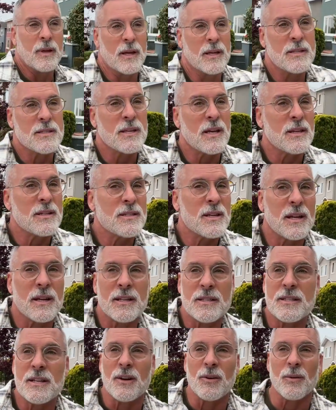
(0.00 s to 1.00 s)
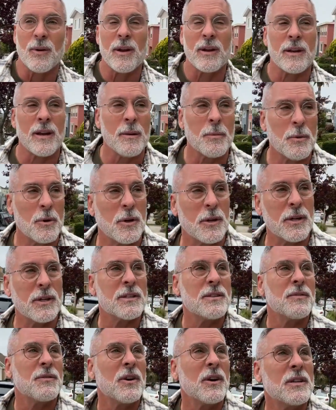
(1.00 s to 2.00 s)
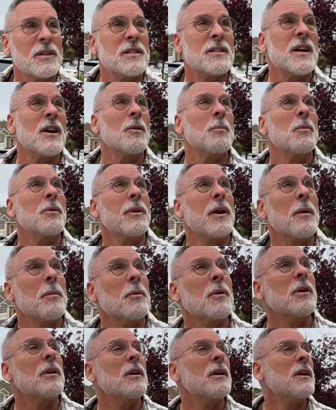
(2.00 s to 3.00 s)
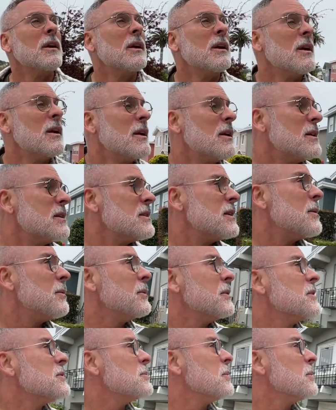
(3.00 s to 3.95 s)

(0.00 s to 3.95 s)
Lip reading: It's like I said, it's a great neighborhood, and it's a very desirable neighborhood. Same with